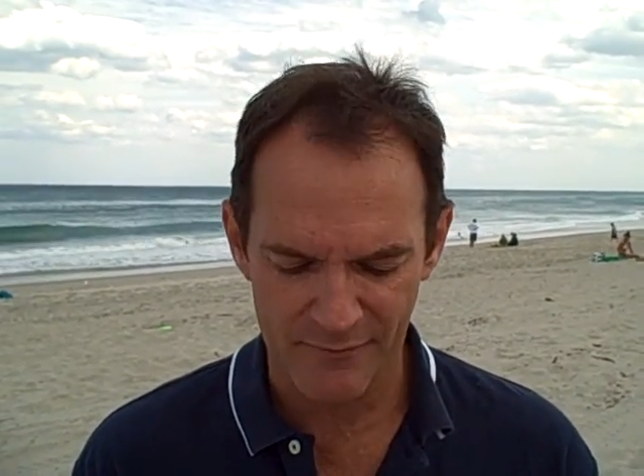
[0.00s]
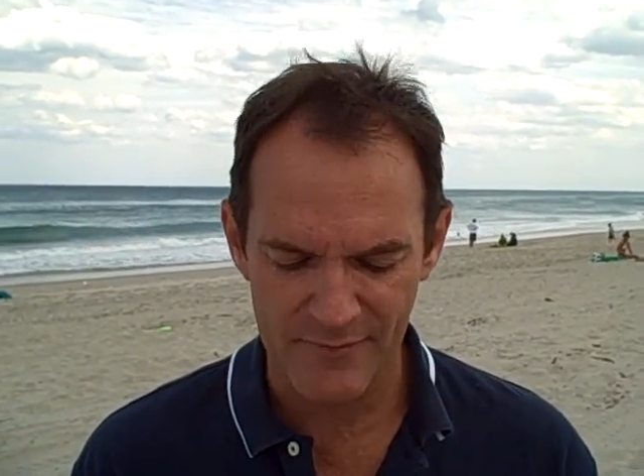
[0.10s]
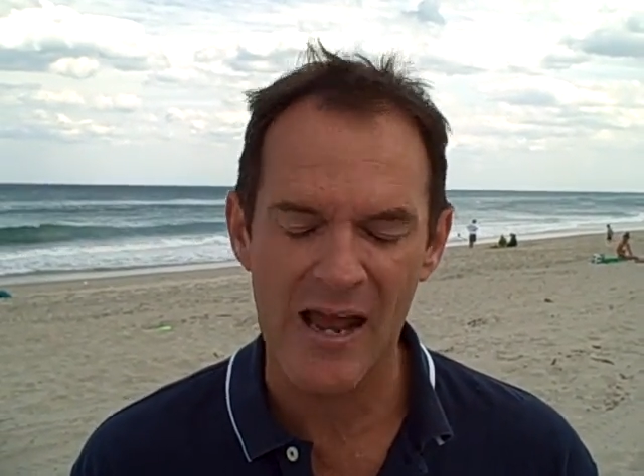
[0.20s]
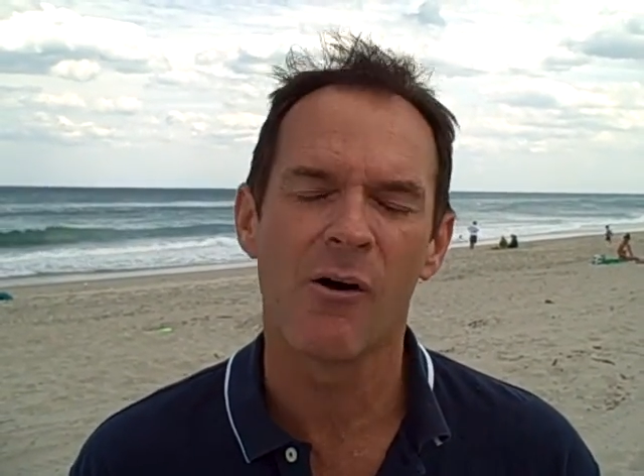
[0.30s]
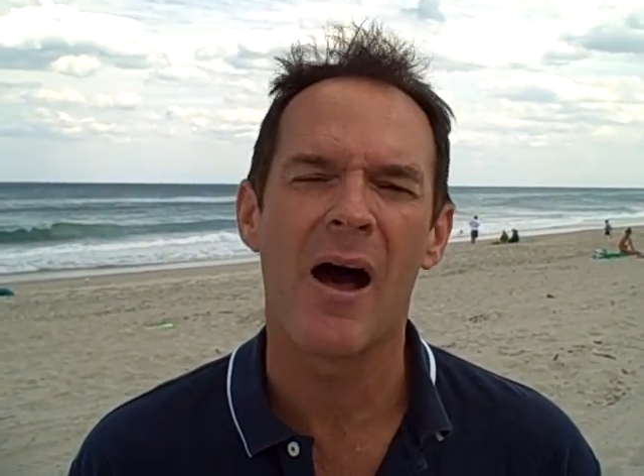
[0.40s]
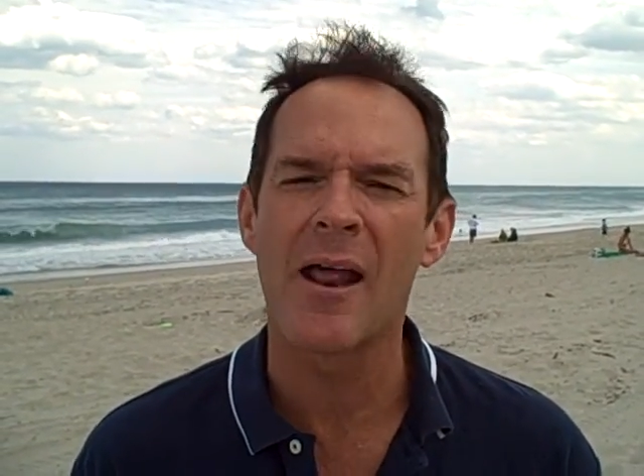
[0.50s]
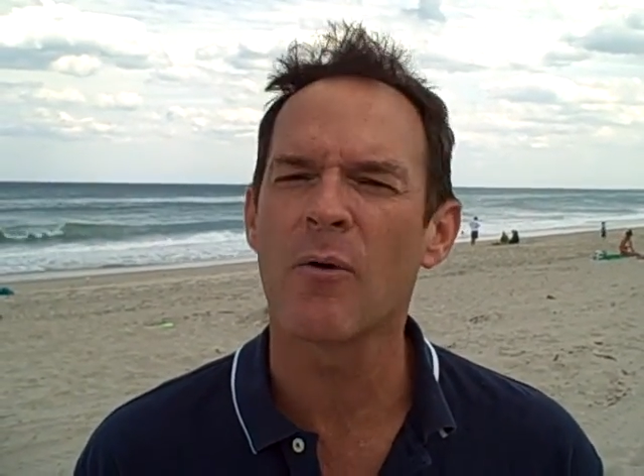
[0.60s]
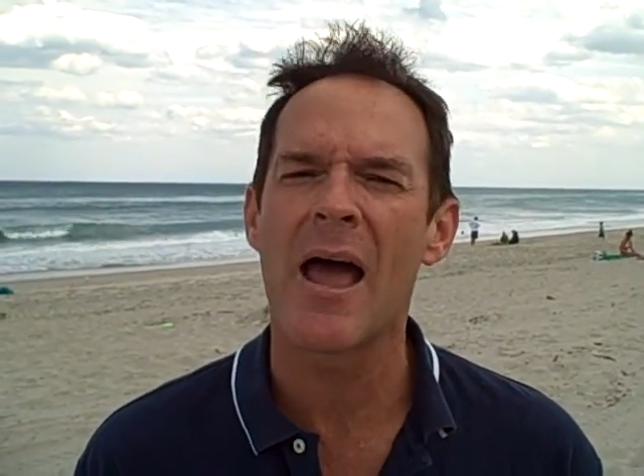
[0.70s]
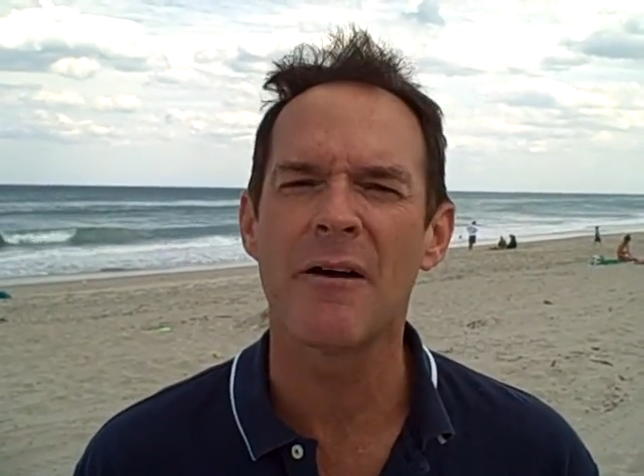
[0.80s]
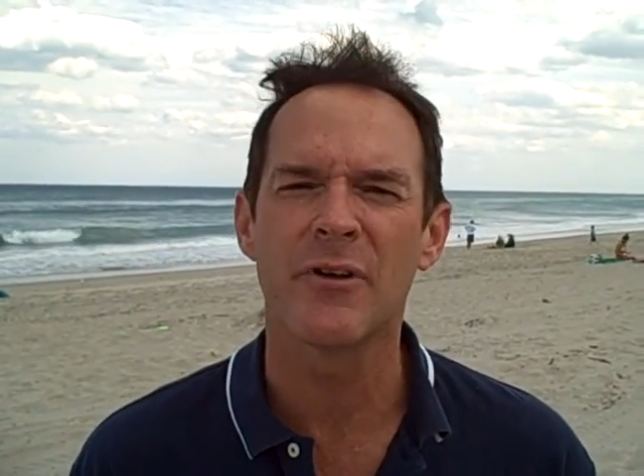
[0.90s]
Now, I
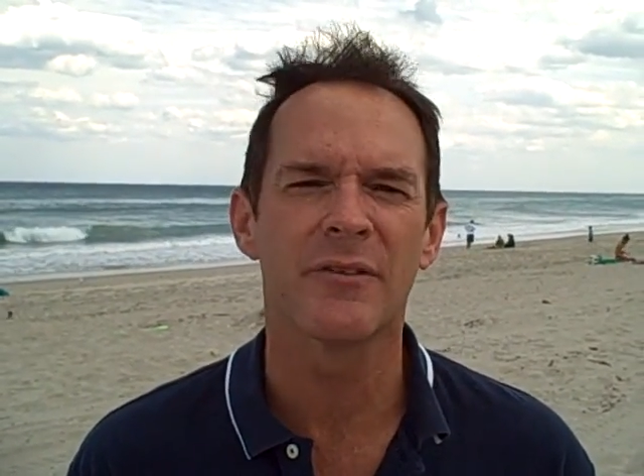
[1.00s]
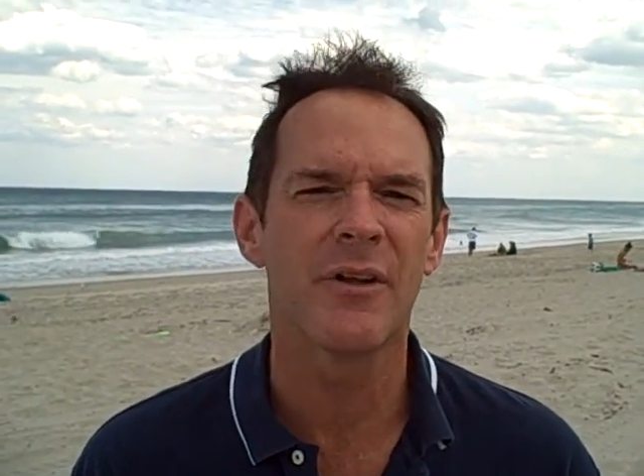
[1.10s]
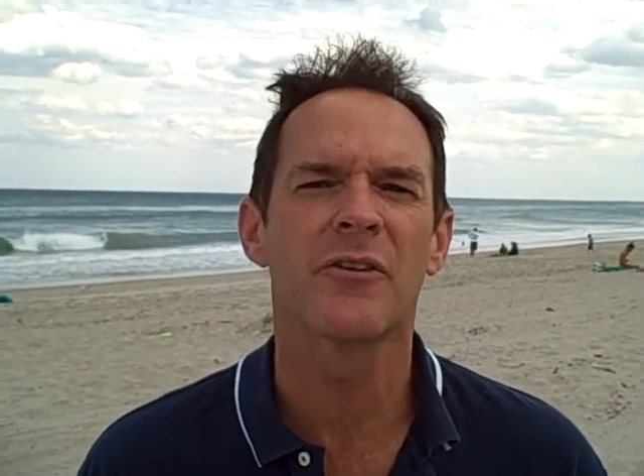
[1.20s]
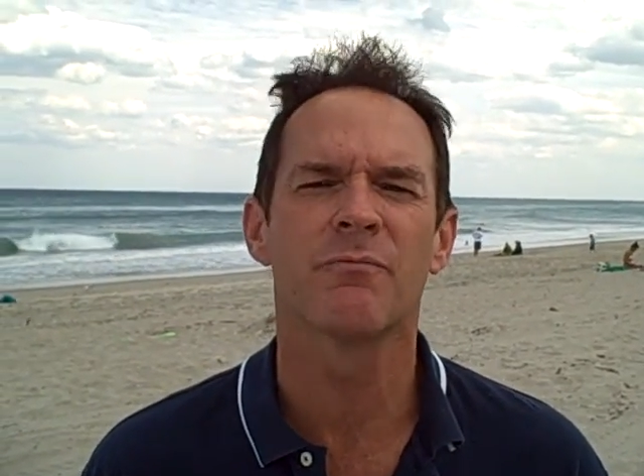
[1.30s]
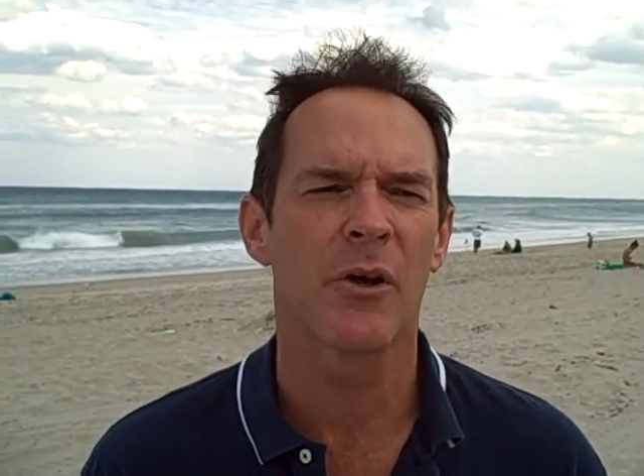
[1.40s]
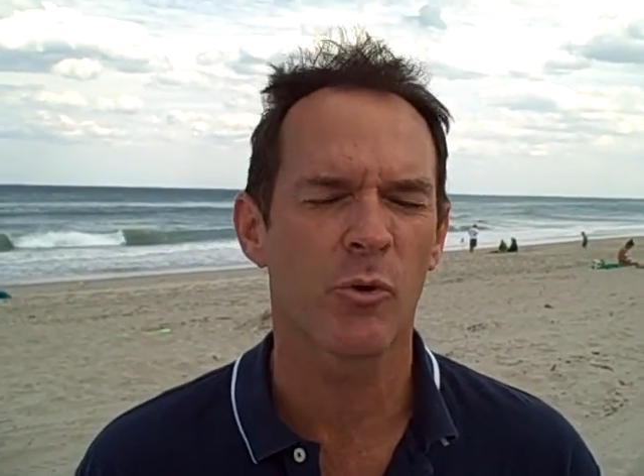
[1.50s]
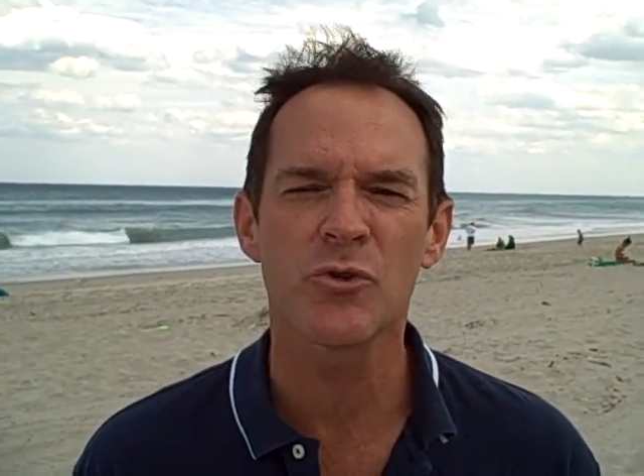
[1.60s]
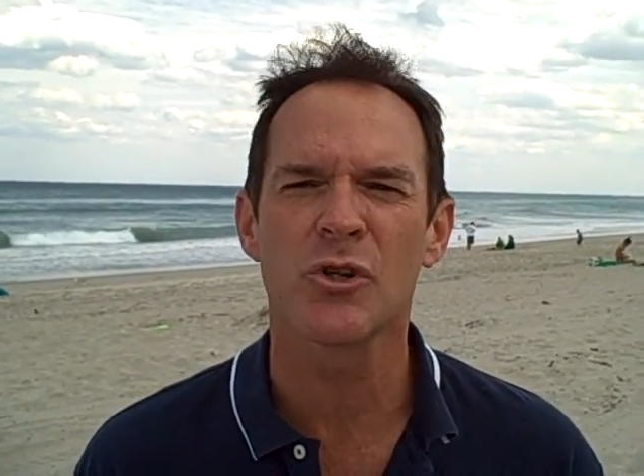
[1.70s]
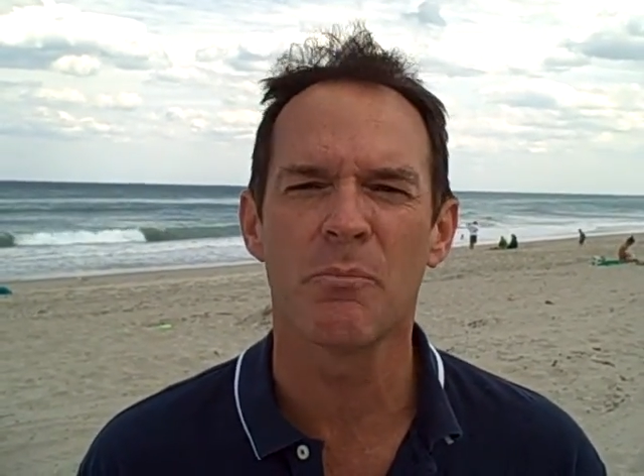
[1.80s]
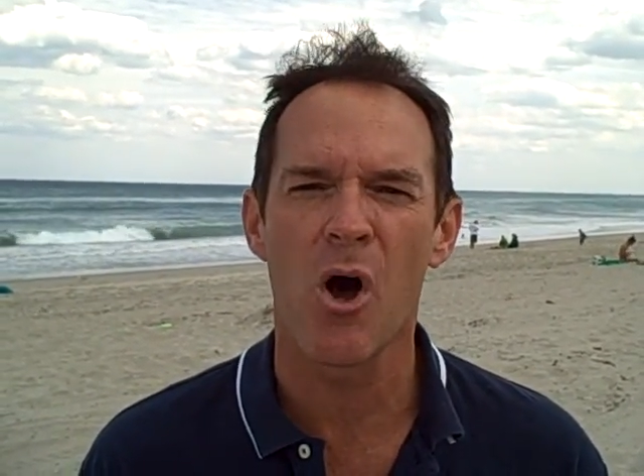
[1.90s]
don't have a
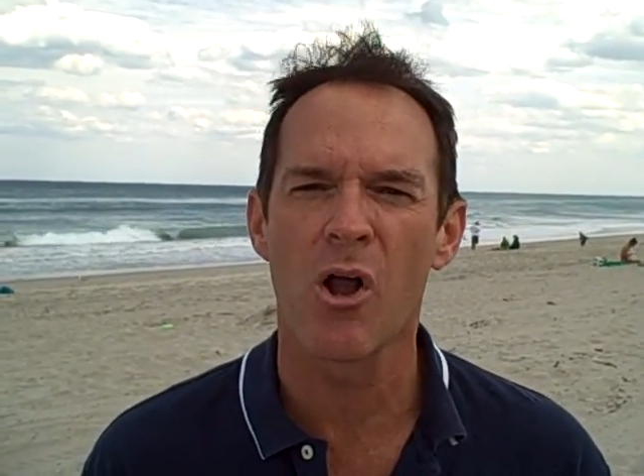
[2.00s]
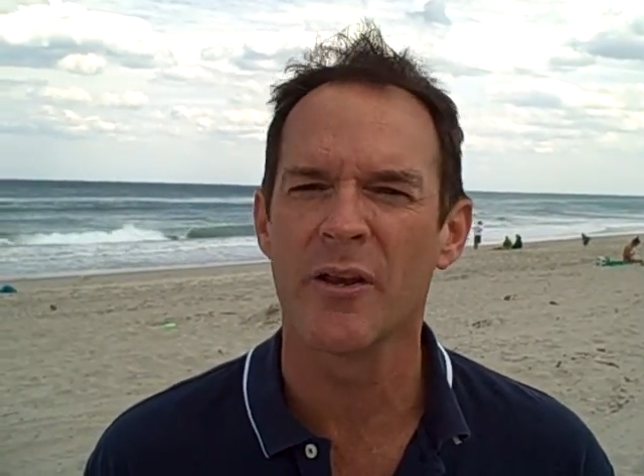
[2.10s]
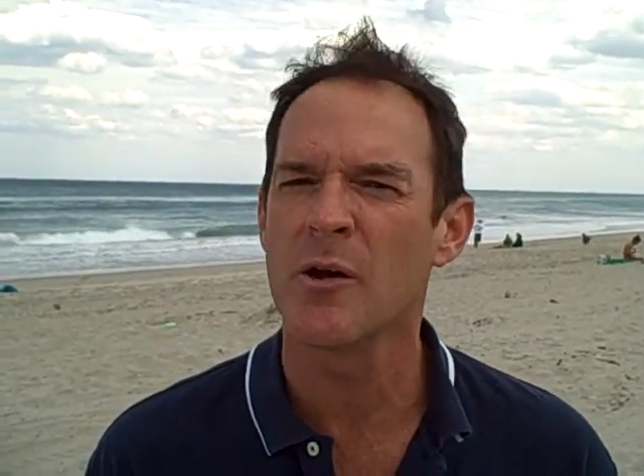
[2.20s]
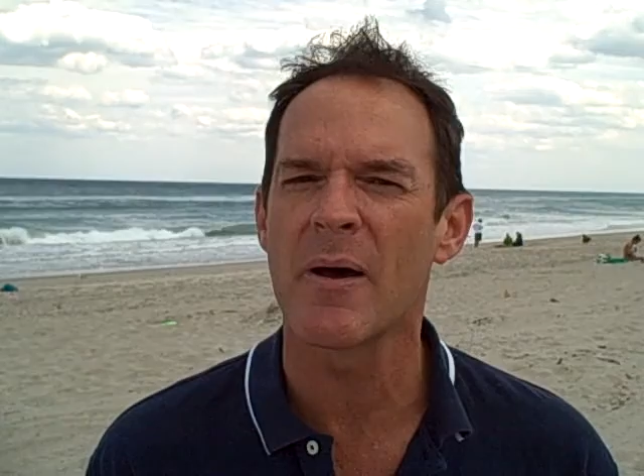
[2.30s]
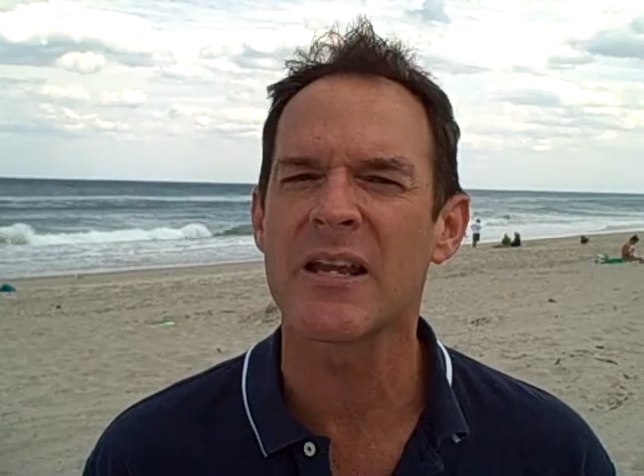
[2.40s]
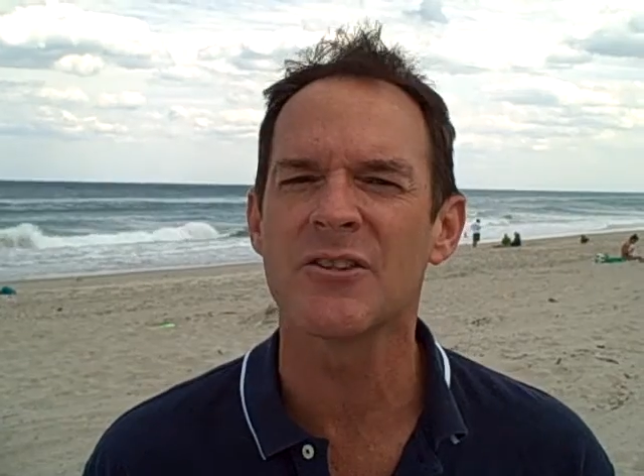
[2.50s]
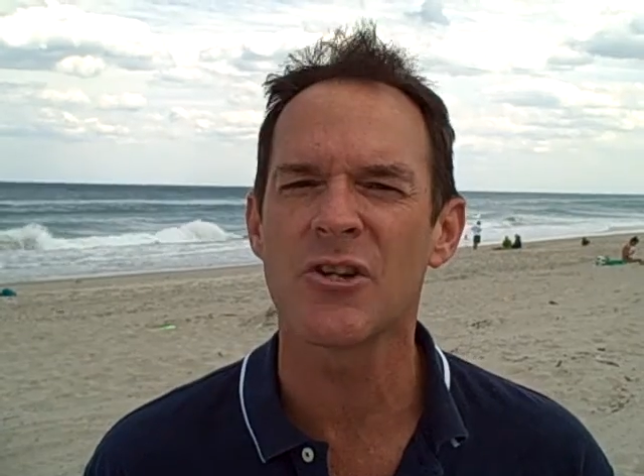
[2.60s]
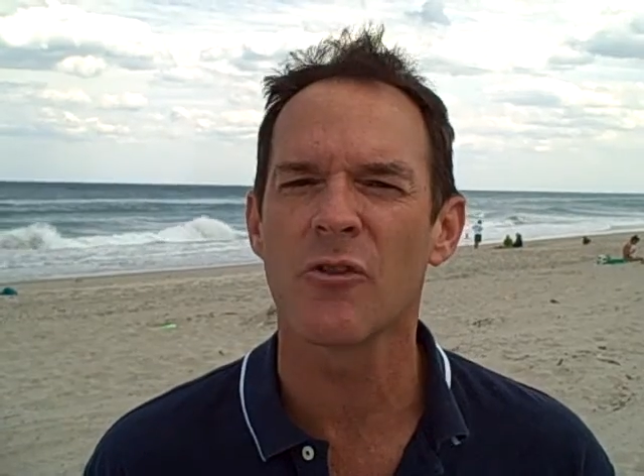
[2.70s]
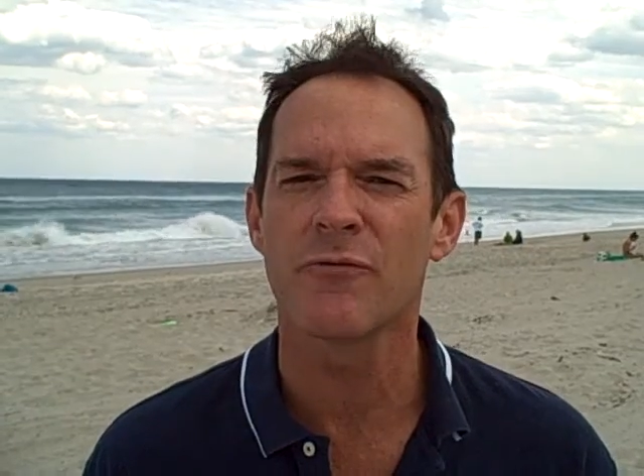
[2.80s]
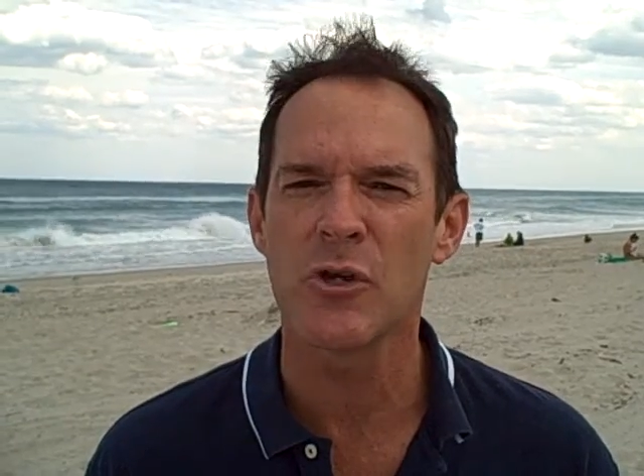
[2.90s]
crystal ball and nobody can
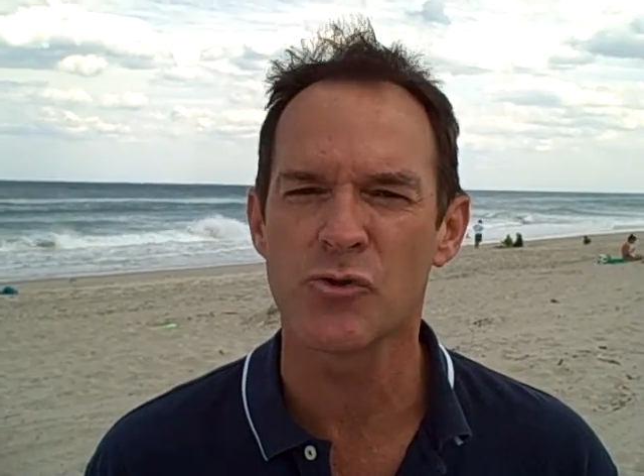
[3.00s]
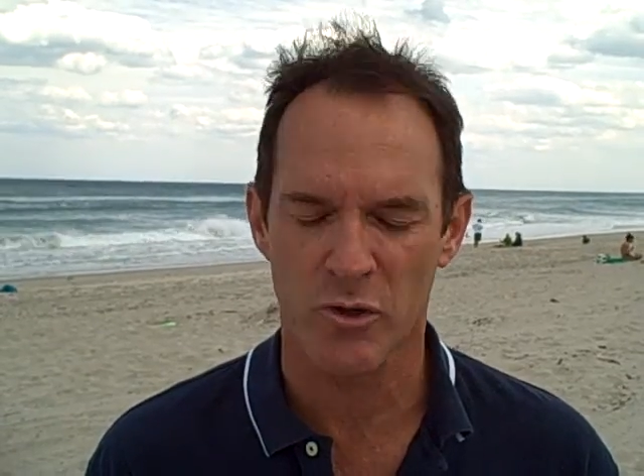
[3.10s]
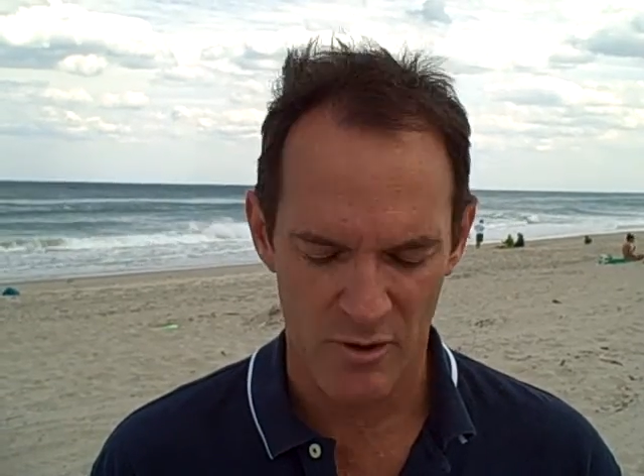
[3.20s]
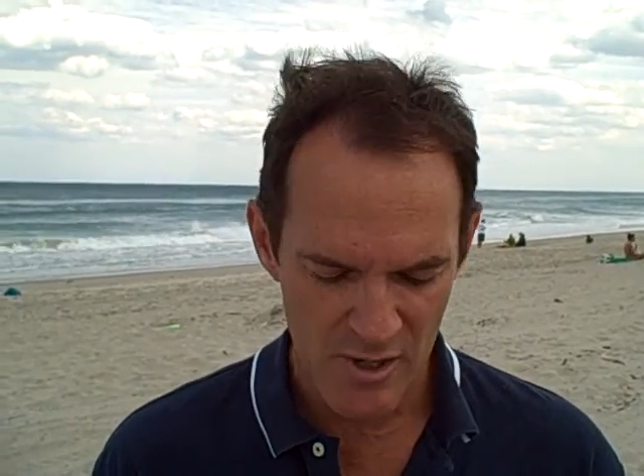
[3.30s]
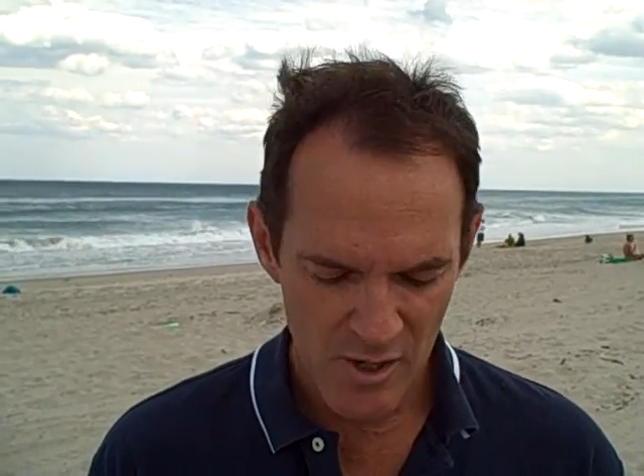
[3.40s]
tell the future,